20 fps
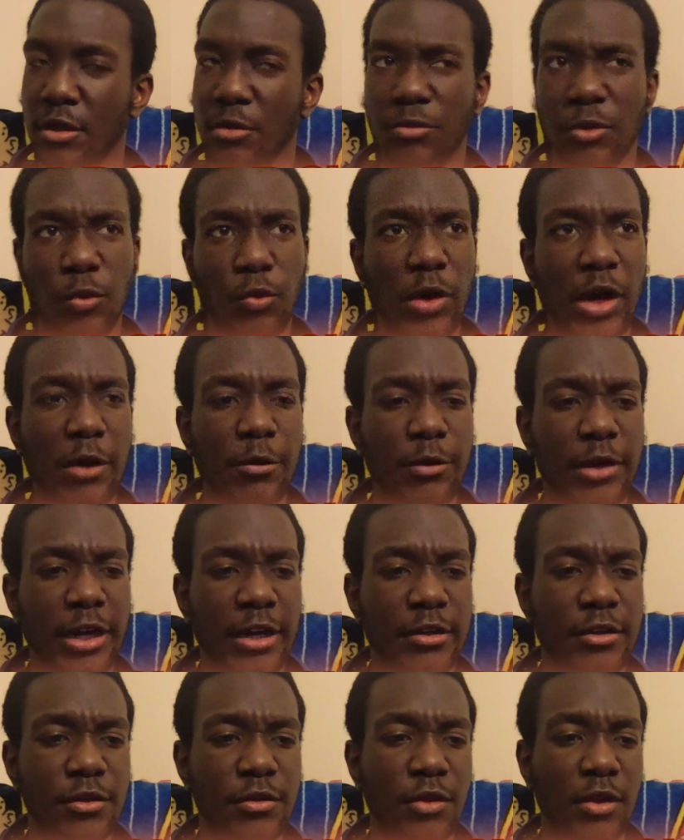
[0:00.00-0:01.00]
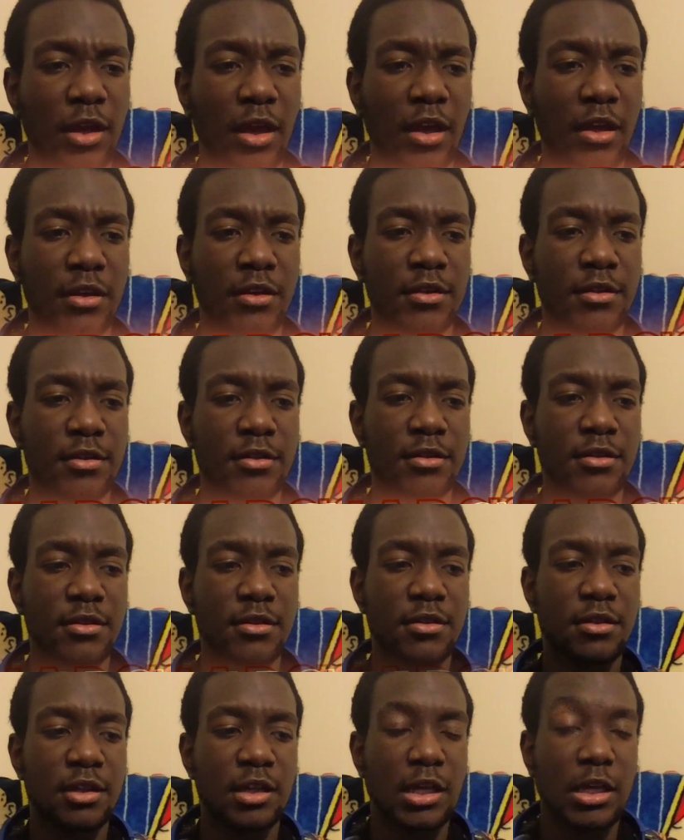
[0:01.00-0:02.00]
But why would I do that?
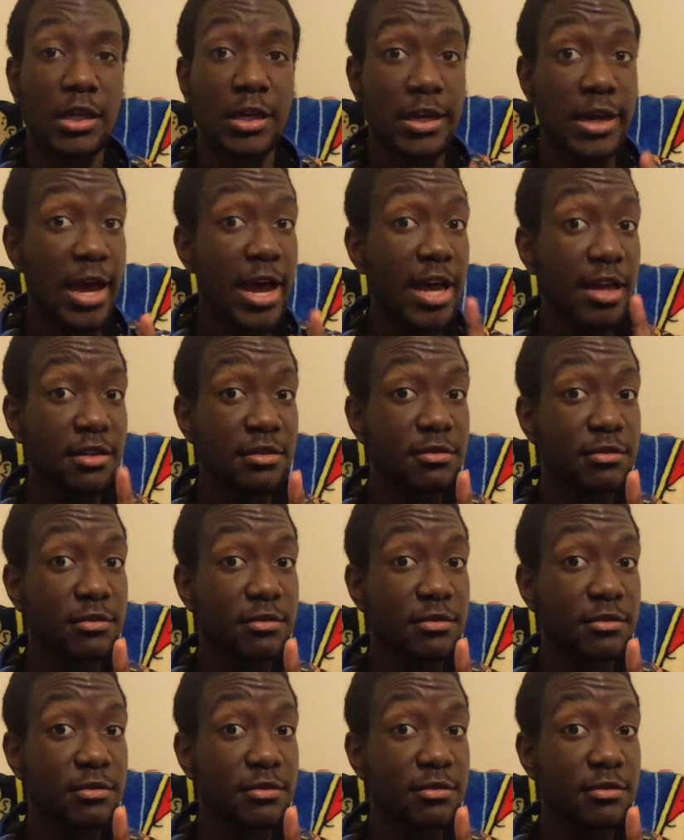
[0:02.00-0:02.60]
Not